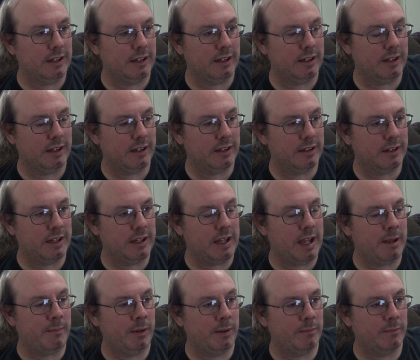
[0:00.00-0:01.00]
He, uh, he
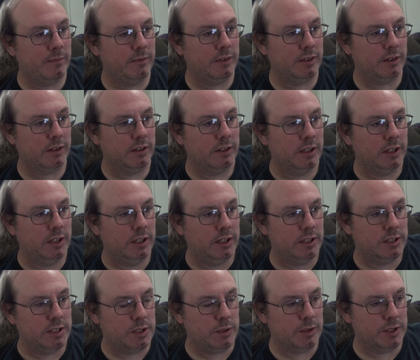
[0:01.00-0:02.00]
came up
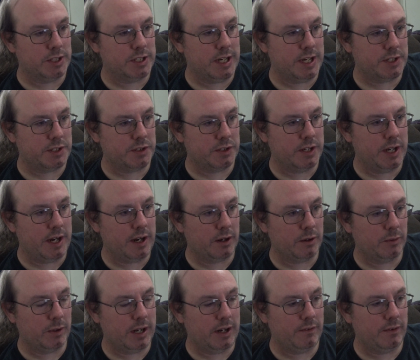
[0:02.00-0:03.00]
to us yesterday or
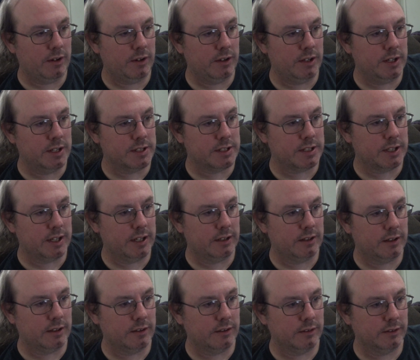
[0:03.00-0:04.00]
whatever, and he's
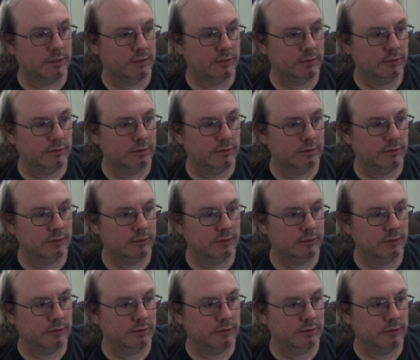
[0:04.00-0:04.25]
like, or